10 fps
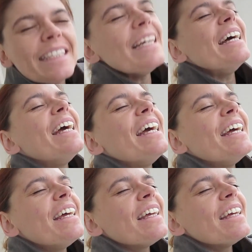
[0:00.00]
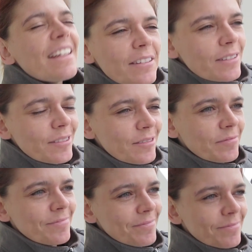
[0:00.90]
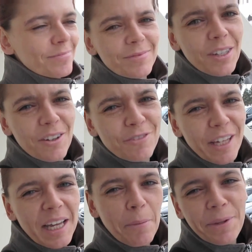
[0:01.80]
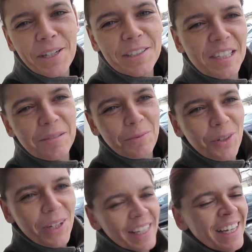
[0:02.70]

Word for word: yay! Fake happiness this morning.